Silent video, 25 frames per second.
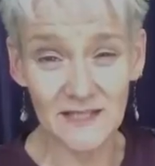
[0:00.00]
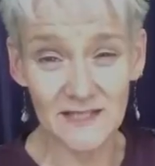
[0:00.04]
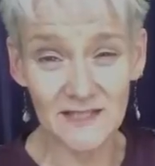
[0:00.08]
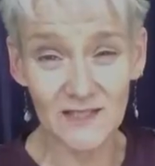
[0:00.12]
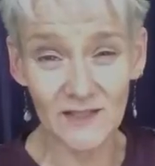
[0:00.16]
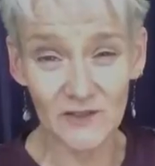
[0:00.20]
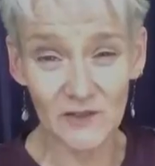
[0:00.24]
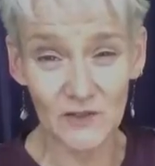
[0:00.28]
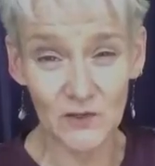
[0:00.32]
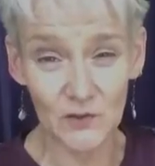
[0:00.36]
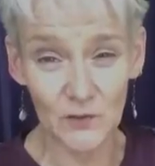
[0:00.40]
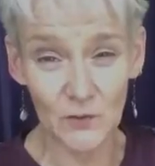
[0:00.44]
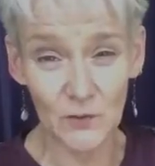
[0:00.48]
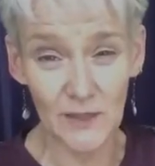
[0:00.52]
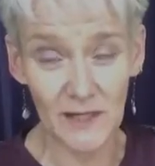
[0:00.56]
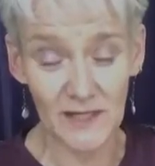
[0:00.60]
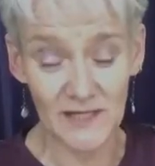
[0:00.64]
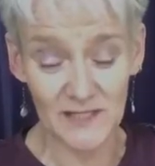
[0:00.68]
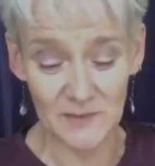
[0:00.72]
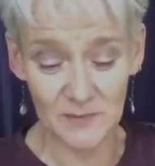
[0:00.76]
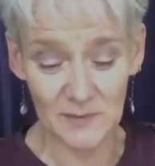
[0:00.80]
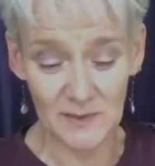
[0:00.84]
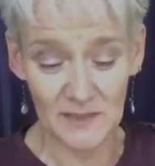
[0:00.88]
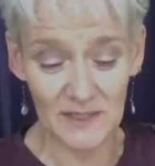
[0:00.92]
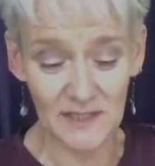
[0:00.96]
it 2
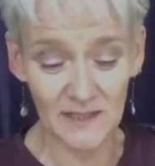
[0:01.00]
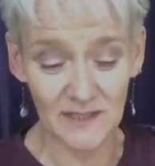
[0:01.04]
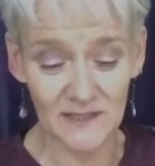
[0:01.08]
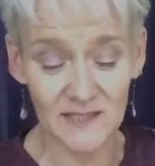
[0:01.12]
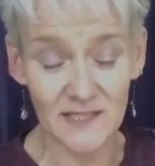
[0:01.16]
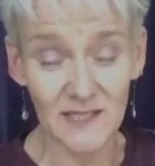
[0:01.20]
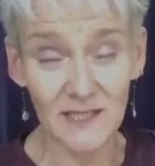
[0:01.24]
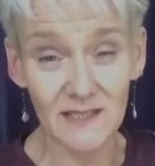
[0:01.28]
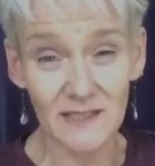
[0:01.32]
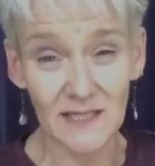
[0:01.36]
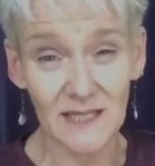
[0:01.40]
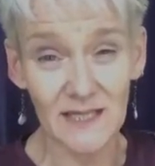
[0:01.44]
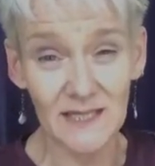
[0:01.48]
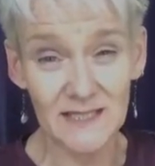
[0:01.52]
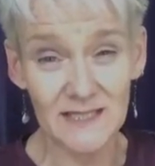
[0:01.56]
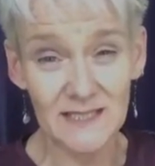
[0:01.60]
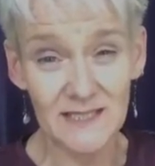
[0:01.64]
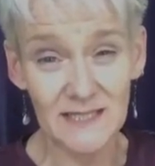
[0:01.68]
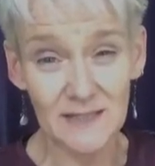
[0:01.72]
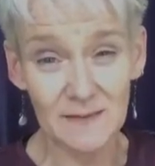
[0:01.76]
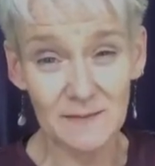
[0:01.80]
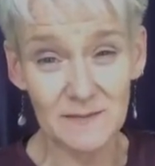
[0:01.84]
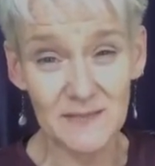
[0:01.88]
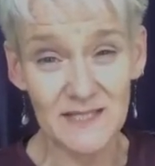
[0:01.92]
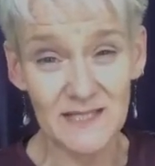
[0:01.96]
ways, because a lot of
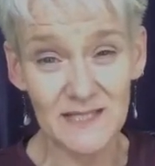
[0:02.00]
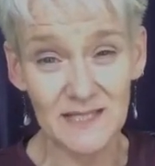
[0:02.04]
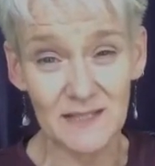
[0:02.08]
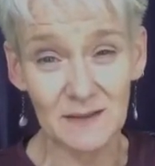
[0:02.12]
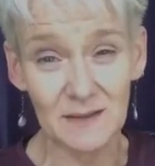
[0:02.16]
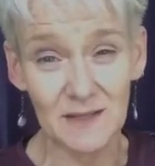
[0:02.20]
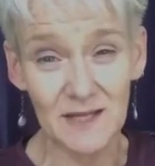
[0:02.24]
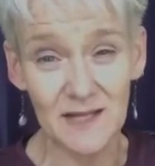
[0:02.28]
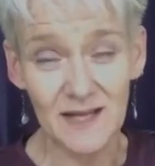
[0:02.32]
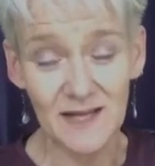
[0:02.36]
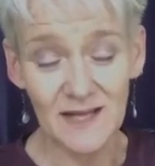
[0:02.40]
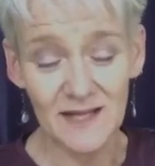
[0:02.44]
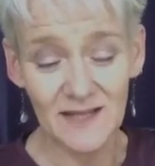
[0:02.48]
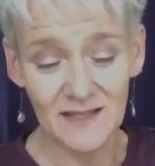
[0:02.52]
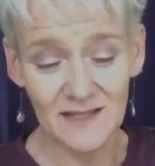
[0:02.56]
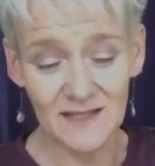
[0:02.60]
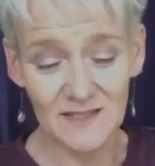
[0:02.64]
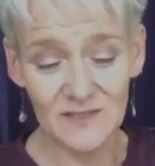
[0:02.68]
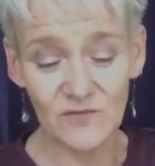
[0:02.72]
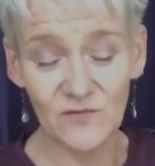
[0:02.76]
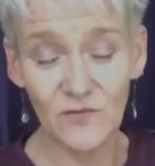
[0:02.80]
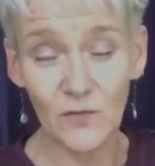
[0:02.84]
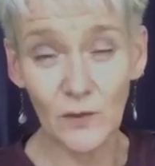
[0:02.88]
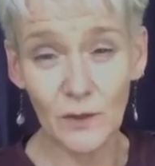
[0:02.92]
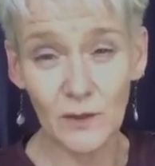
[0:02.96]
times
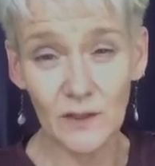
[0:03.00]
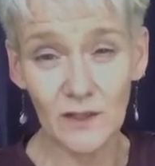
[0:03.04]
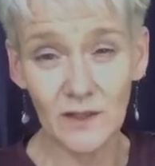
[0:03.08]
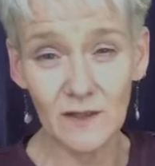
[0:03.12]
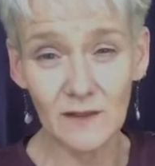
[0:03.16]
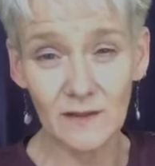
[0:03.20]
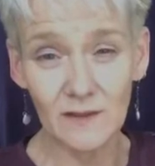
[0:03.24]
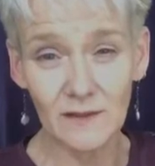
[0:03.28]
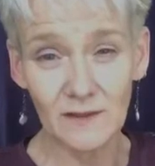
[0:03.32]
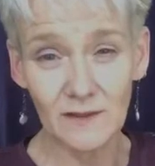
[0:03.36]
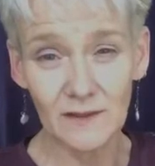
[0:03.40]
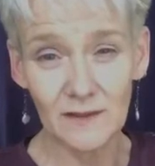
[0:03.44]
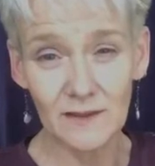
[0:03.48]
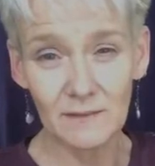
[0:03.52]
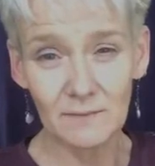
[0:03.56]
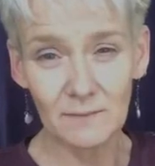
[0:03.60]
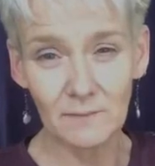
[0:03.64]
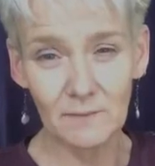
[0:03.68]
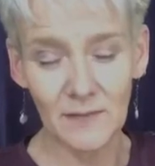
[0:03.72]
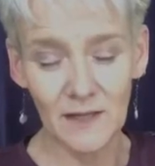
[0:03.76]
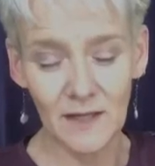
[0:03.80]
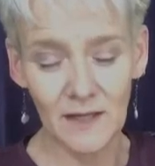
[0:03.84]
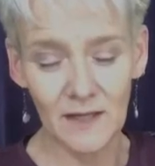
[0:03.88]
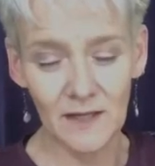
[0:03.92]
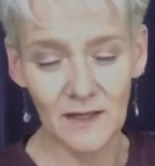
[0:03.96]
this foil
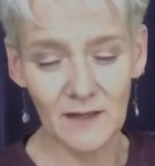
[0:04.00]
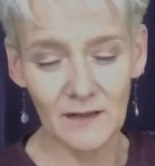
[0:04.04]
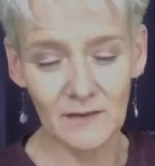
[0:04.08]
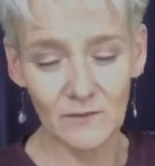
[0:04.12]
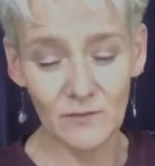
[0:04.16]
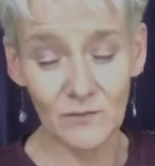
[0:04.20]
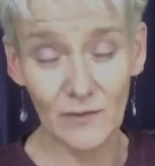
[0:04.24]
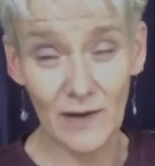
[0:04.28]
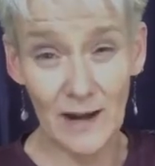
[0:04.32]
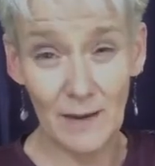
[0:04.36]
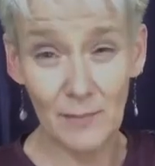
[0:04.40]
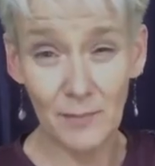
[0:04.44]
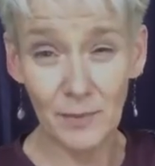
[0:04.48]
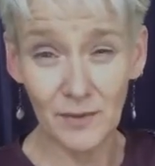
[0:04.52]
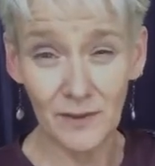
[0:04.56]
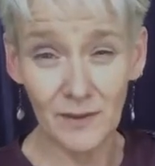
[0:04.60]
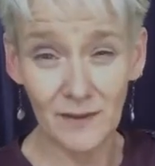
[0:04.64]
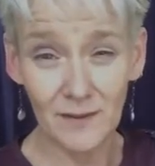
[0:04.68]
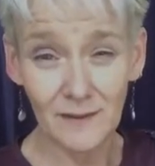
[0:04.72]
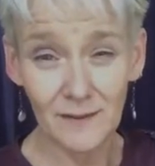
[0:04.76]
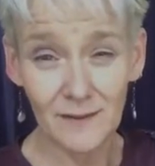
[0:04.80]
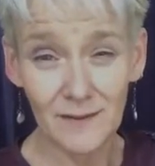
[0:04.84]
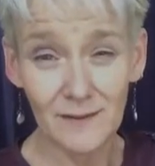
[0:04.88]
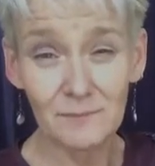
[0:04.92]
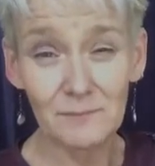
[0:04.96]

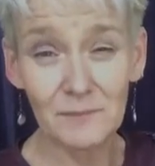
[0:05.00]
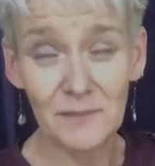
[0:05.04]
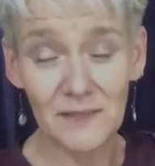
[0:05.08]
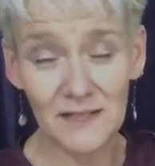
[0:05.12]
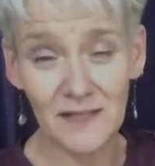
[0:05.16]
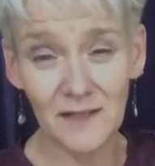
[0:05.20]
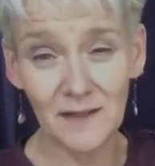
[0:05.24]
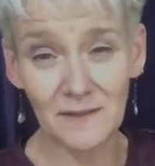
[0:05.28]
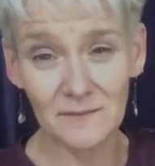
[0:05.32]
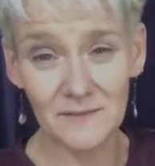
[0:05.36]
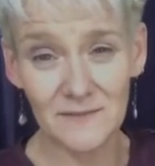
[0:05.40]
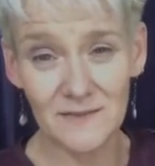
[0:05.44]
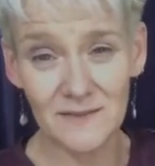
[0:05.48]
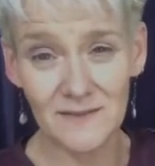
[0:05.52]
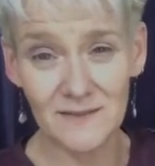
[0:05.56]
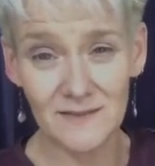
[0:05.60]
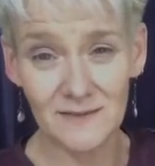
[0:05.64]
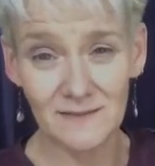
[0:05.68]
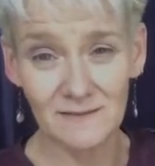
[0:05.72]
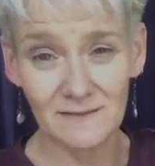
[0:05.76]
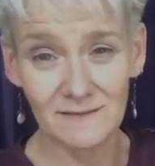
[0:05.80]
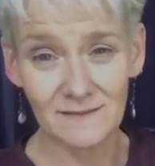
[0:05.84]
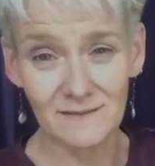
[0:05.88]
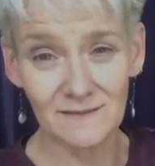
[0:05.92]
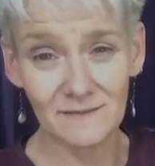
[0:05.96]
wrapper becomes
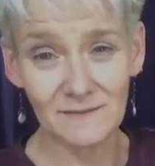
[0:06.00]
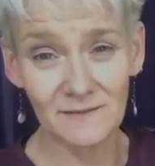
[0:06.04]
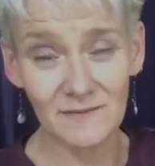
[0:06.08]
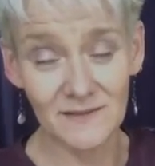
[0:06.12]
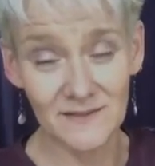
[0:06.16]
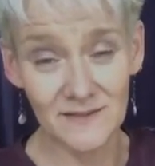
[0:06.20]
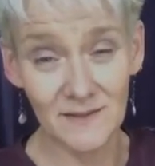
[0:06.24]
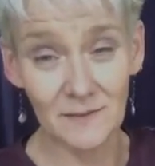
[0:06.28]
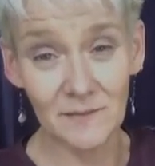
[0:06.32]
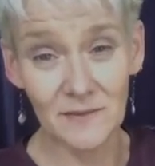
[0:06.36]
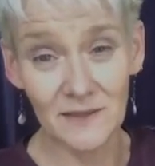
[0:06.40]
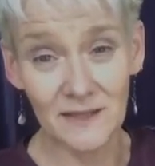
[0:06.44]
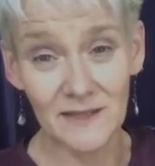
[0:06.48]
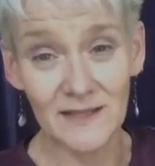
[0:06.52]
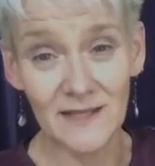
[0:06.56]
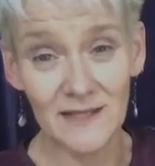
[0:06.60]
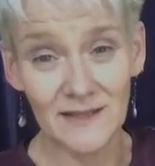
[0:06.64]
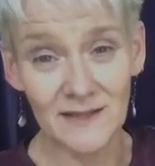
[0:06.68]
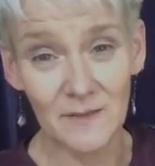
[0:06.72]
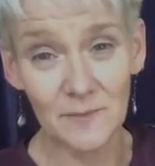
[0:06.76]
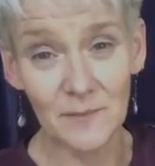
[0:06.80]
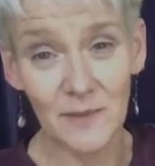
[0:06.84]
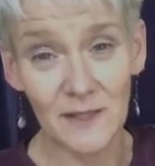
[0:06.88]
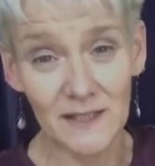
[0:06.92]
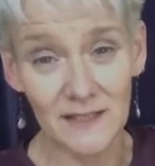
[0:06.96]
something
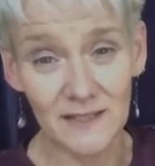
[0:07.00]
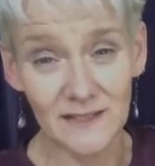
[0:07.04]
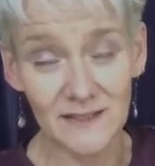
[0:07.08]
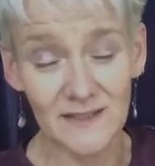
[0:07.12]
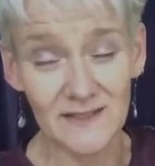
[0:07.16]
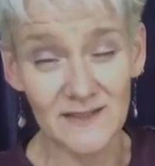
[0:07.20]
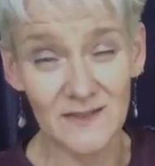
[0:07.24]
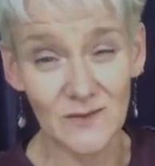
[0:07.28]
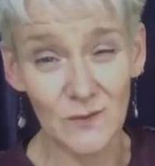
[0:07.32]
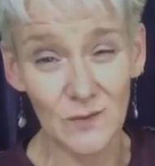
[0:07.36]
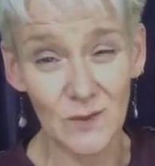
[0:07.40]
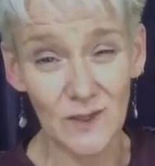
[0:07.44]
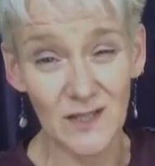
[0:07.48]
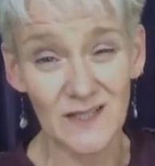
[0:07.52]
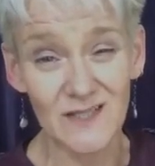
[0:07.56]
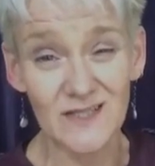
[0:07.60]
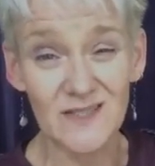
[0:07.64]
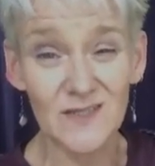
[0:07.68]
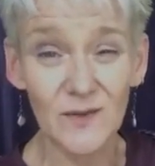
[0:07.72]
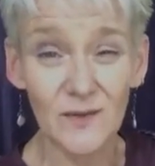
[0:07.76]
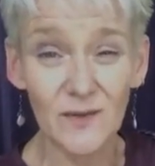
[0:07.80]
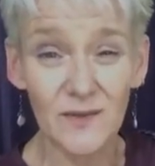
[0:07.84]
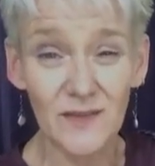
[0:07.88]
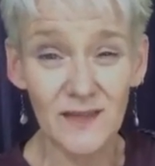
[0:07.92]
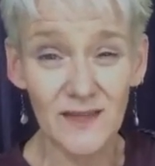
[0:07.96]
that the body doesn't want.
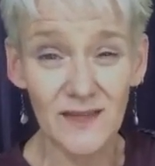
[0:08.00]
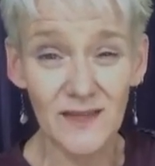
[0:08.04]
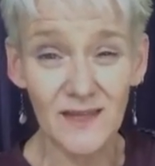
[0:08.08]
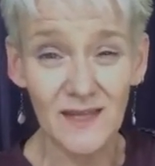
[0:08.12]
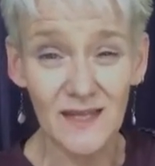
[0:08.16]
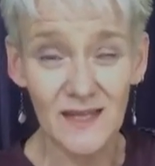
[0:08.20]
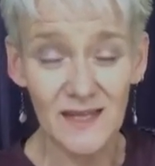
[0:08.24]
So the